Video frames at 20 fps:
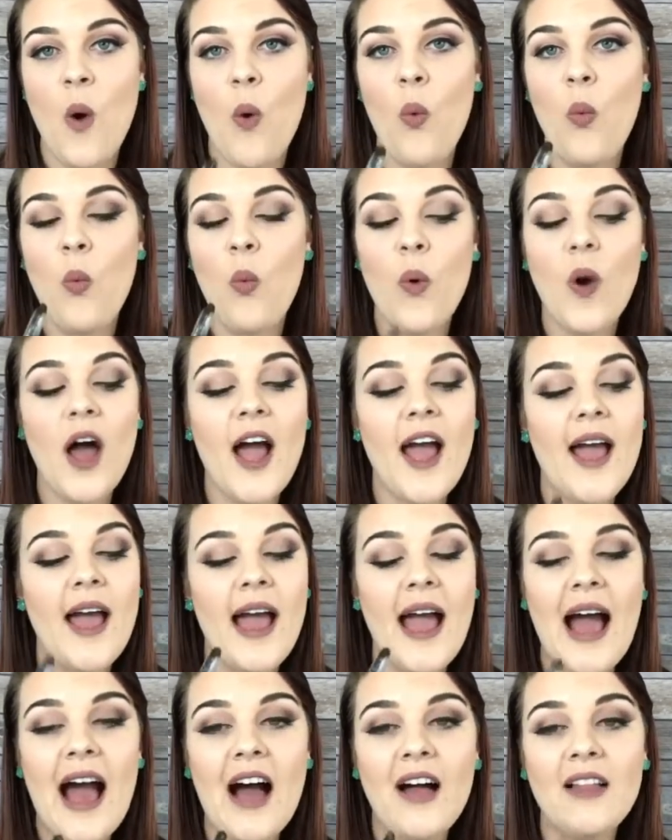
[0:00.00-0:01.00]

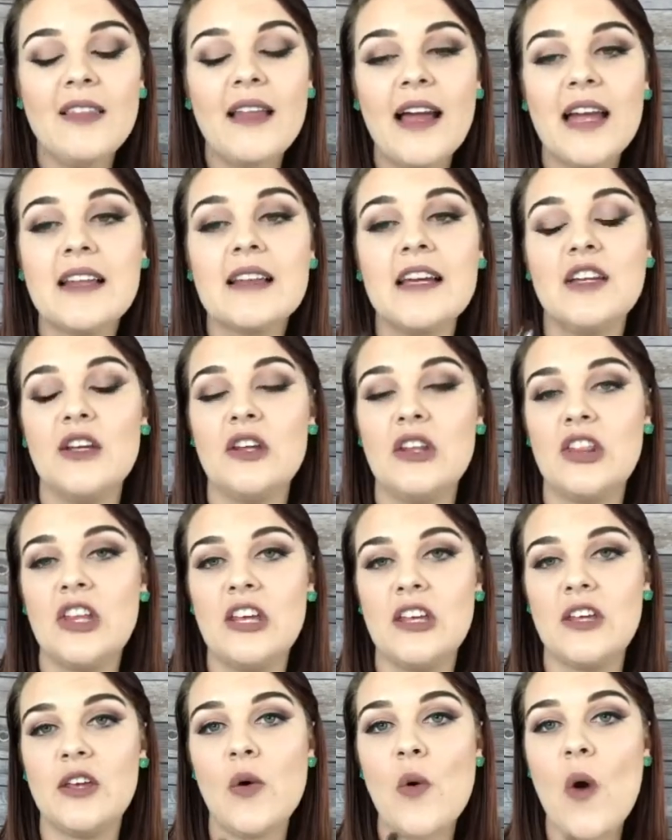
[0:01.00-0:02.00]
how likely do you
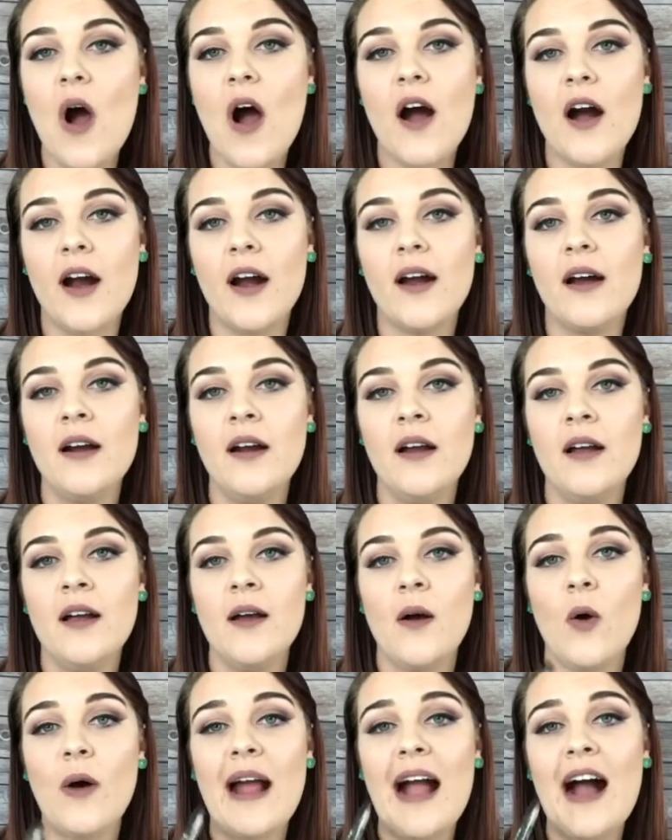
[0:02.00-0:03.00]
think you are,
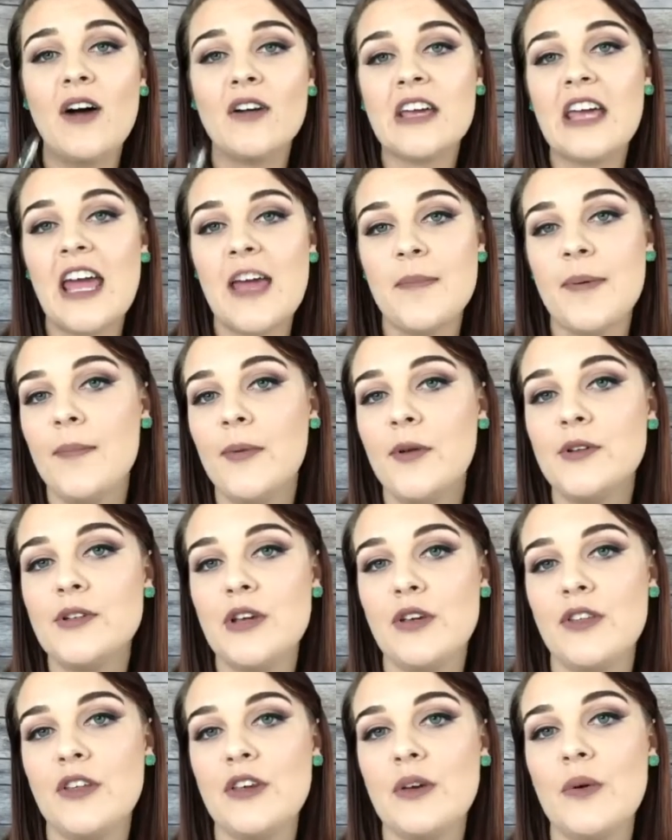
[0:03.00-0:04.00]
or how capable do
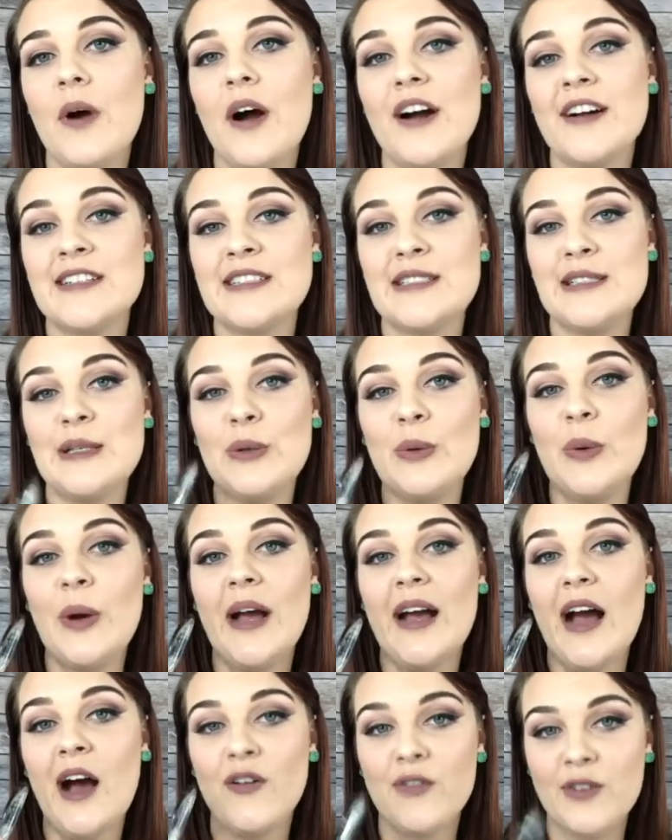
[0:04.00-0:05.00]
you think you are
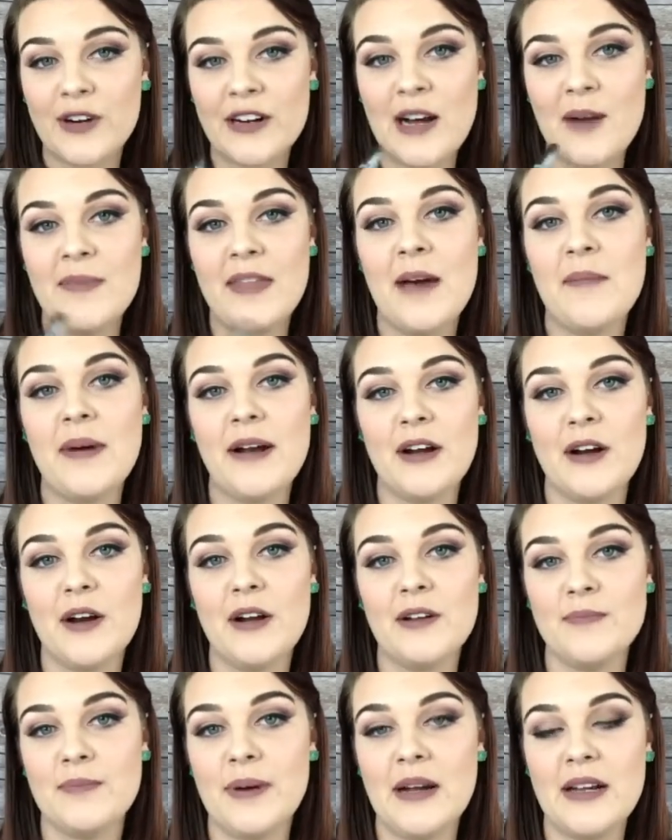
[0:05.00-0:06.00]
to overcome that
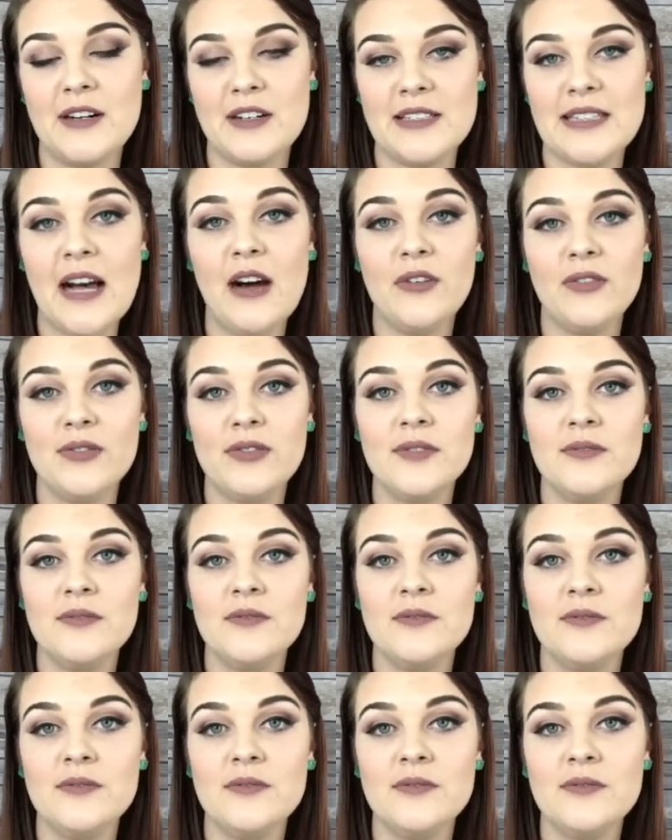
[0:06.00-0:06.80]
by yourself?